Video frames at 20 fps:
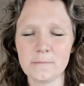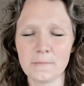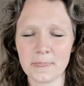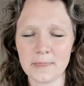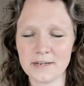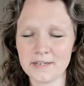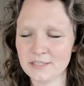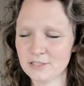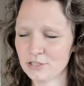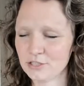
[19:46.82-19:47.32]

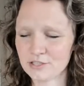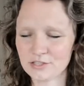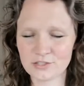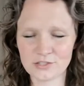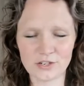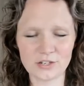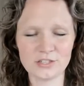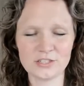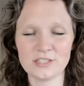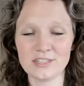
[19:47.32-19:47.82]
And then he just
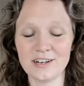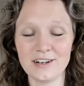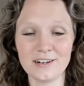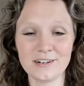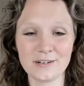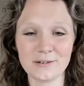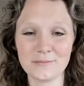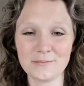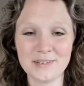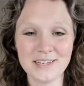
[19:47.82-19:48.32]
starts to
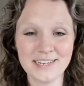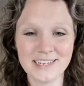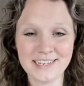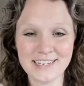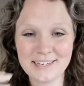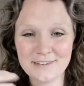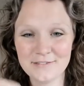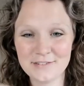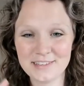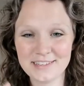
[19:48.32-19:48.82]
hug him.
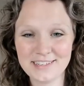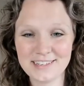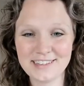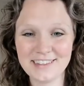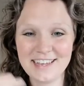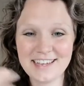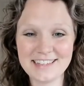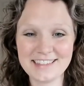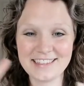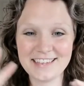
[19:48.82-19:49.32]
Even
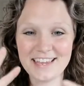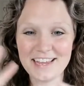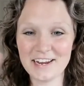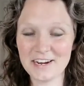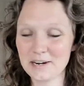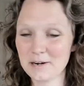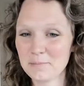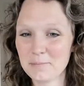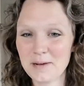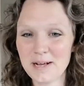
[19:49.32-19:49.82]
the
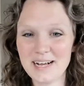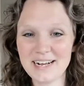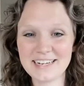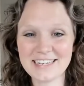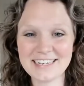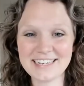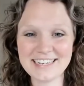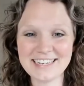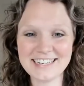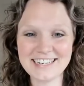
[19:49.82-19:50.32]
air
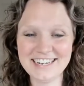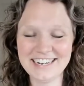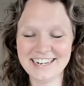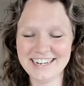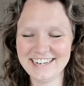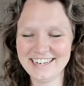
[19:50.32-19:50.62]
pocket,